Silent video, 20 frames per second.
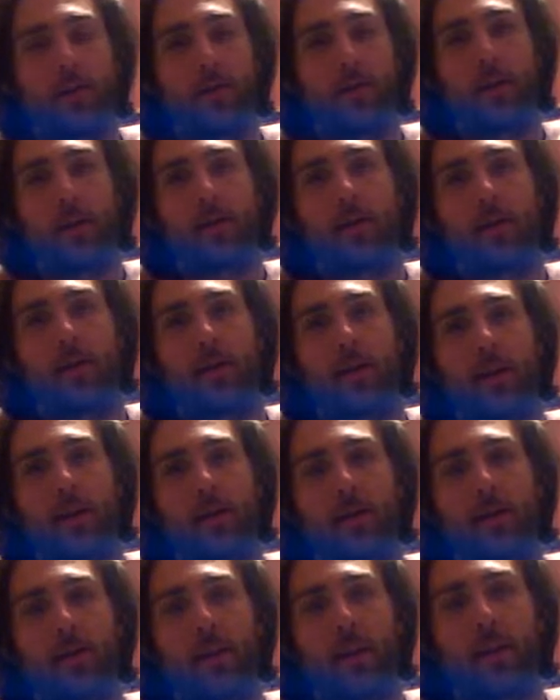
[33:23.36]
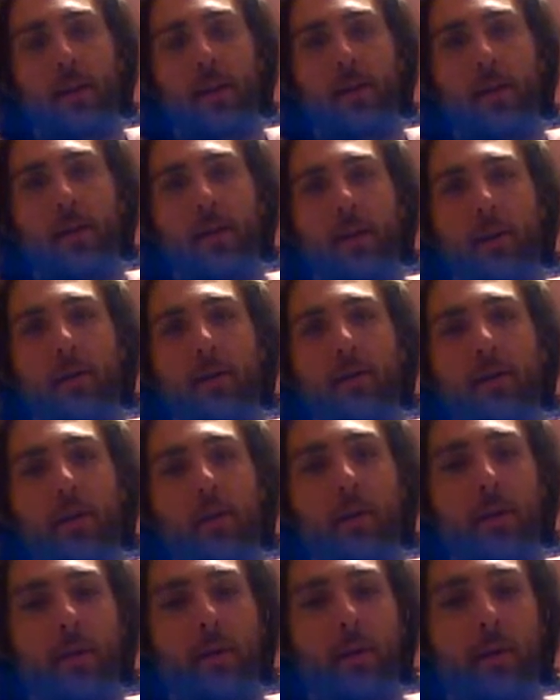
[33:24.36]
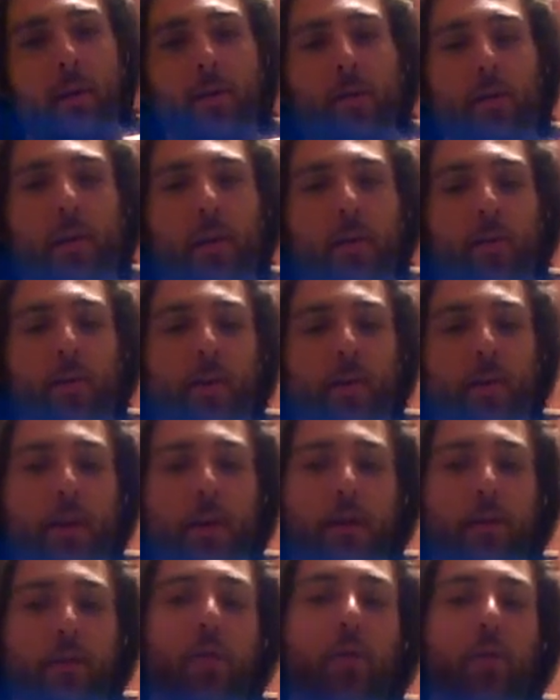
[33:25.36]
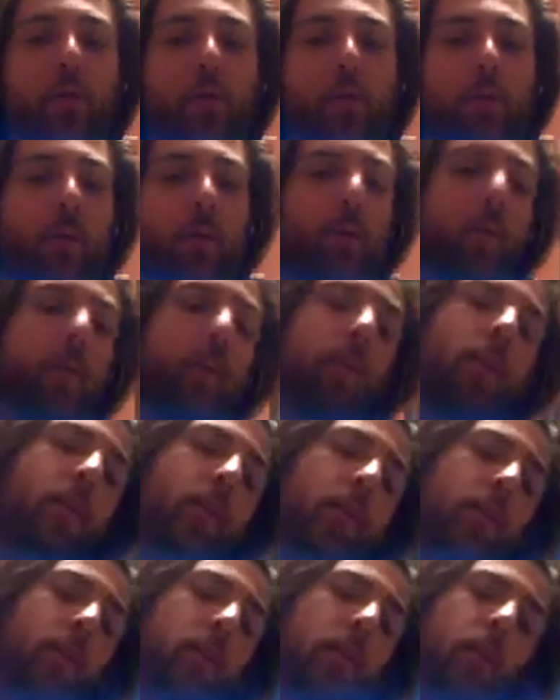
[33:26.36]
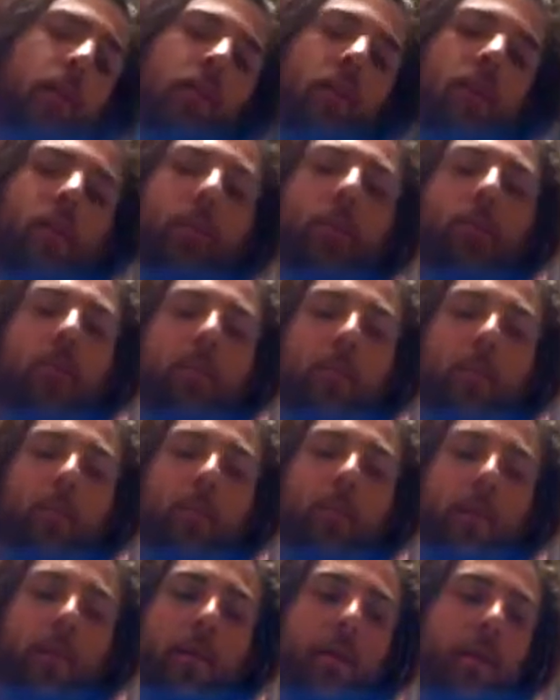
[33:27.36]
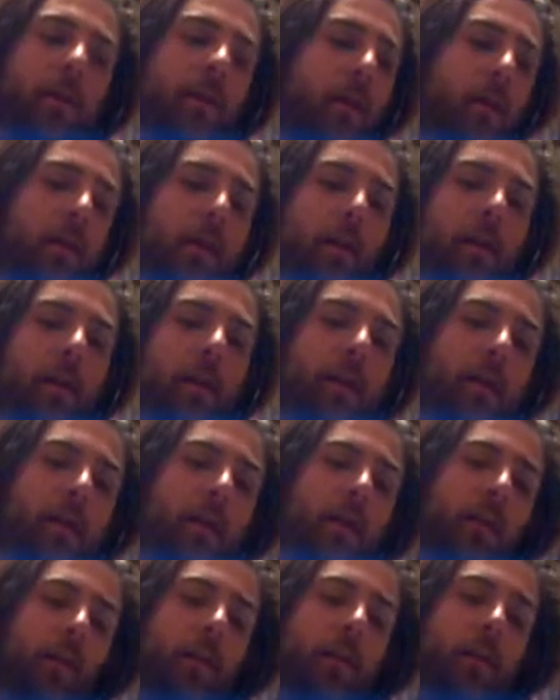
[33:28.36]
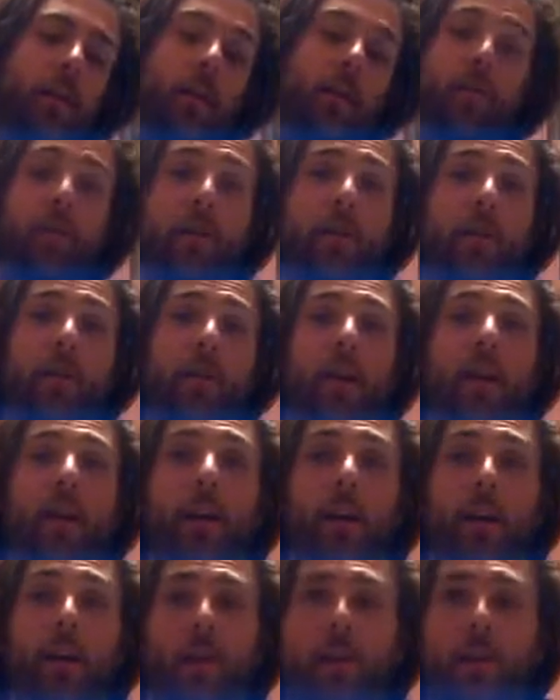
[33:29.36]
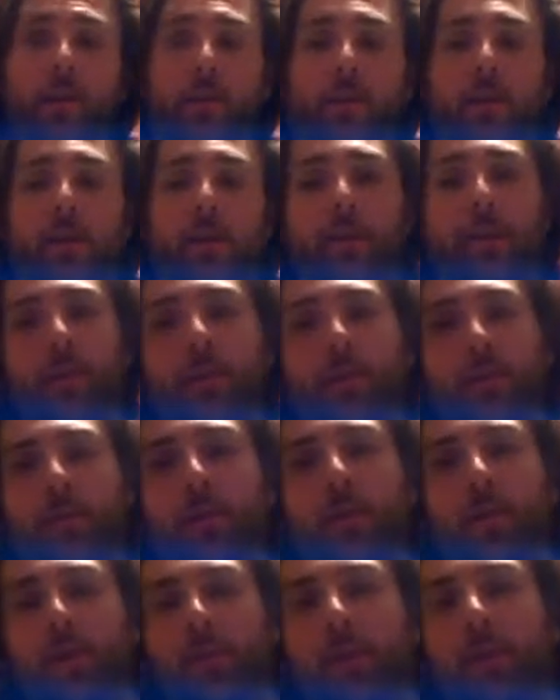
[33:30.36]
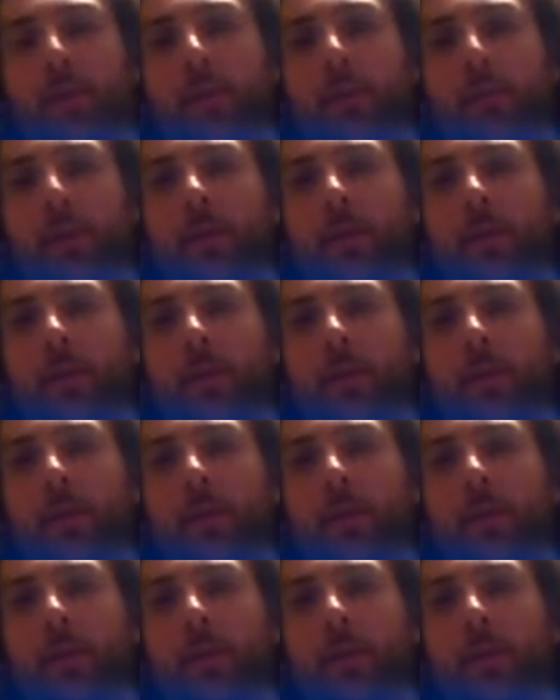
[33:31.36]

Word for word: who's in the Vortex Math community, is going to be coming down for a couple days and working with me. Um, and uh, Trevor Kagan, who's been supporting me a